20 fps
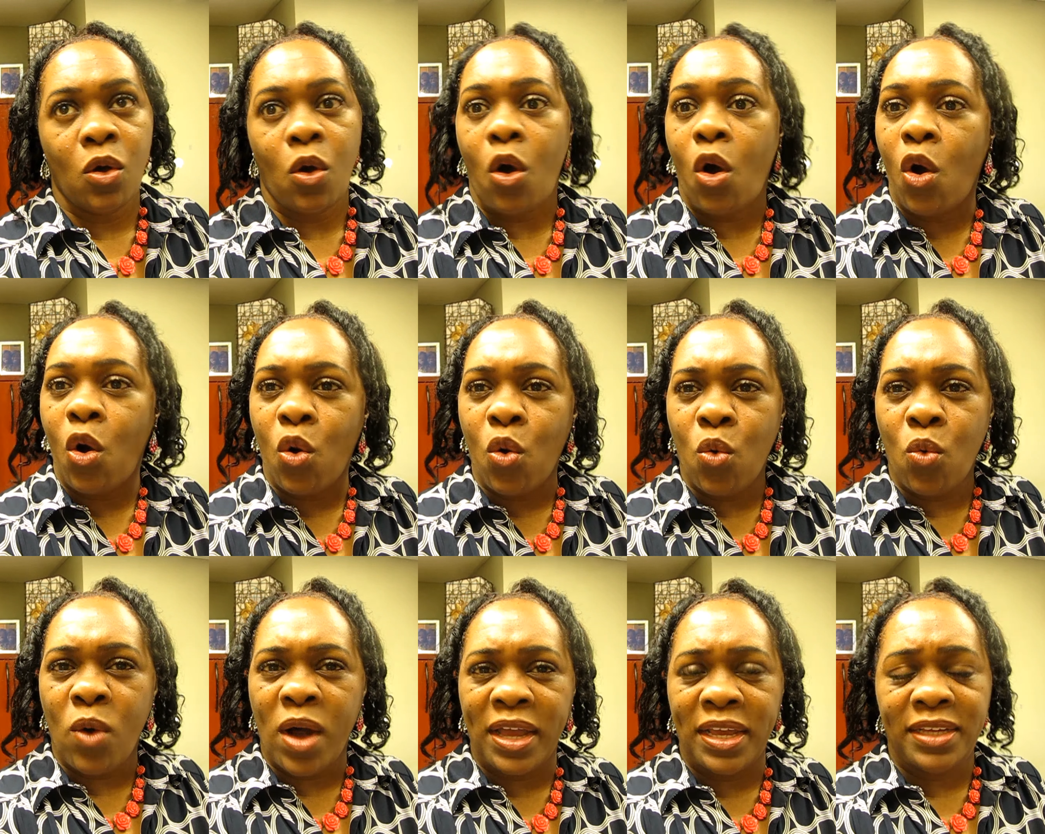all
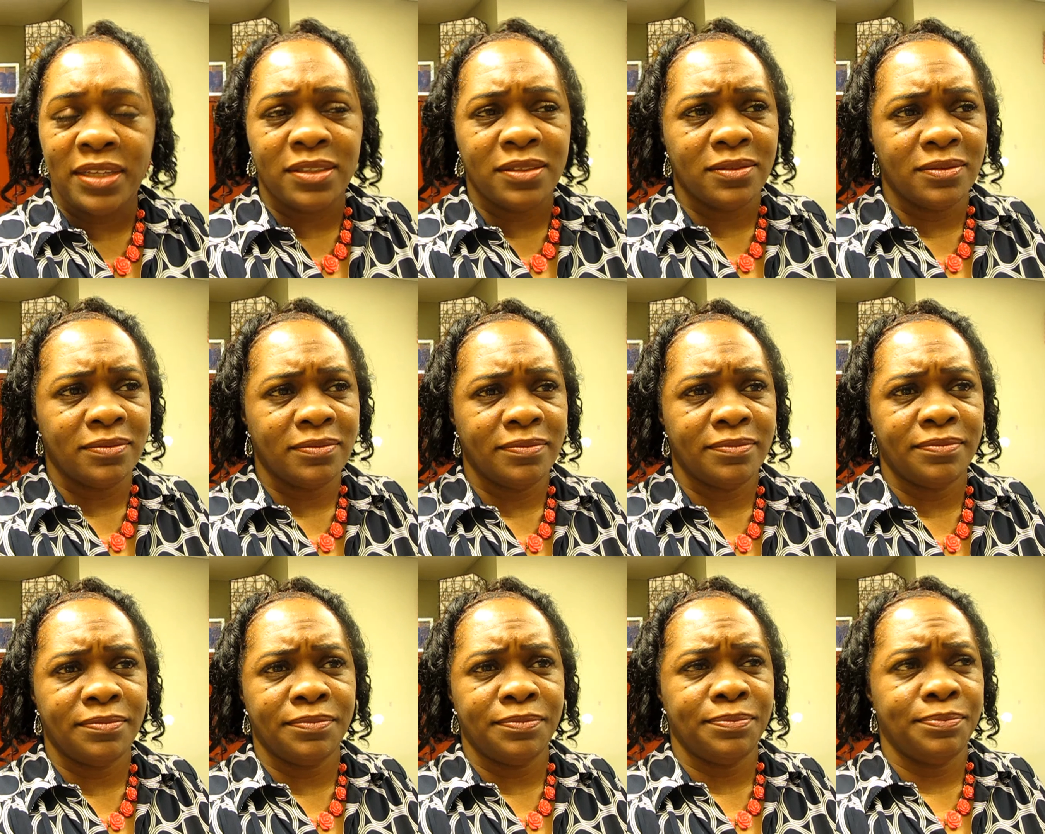white
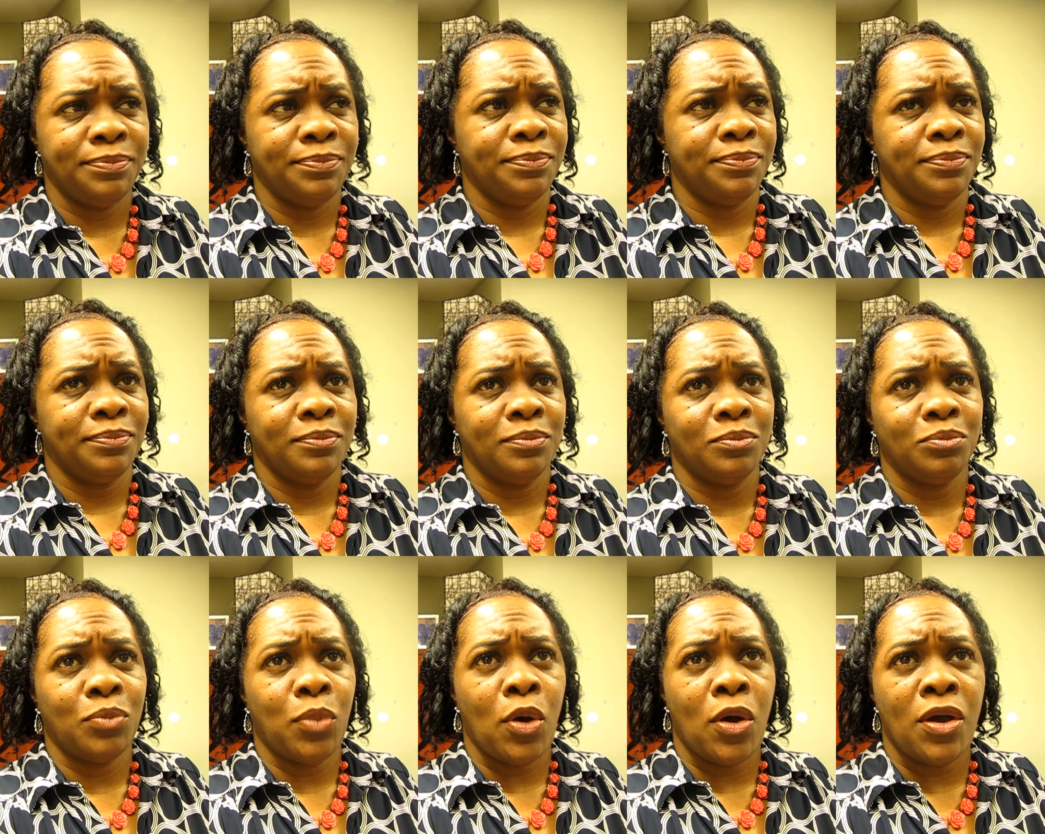
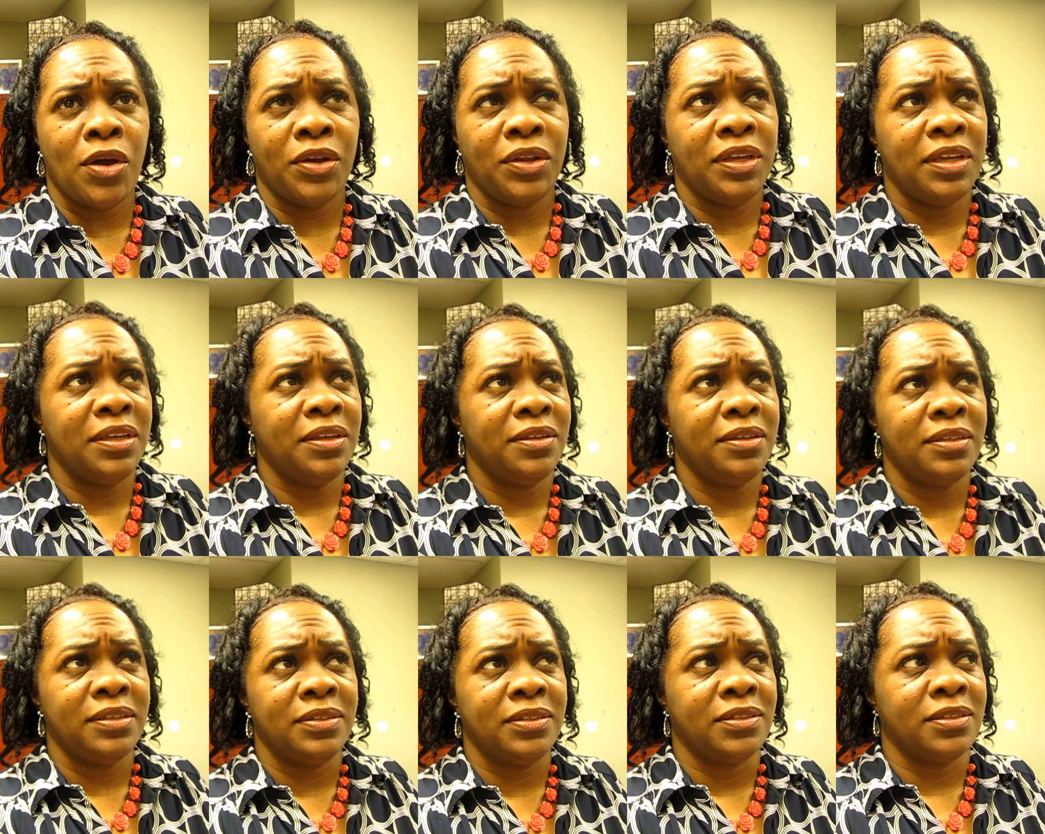party.
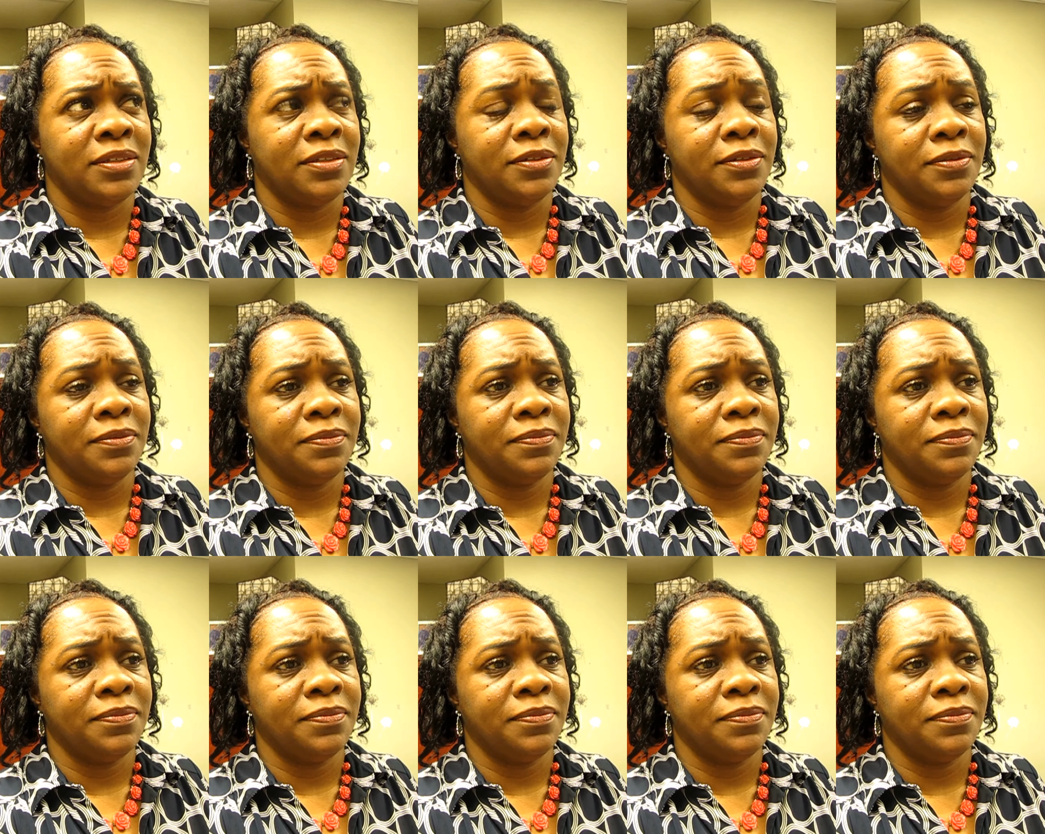It's a